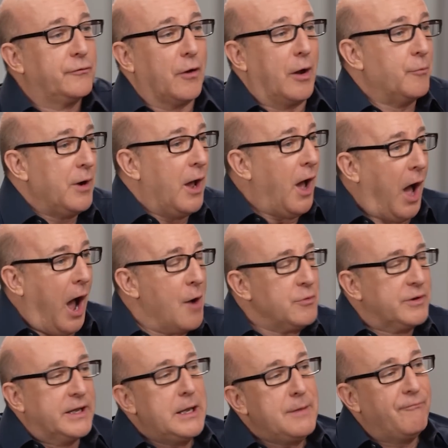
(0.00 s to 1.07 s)
So I
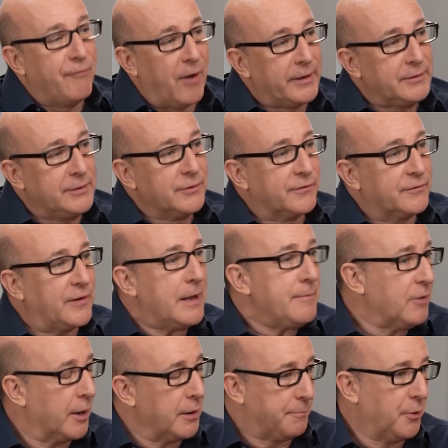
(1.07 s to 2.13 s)
would keep finding the same kind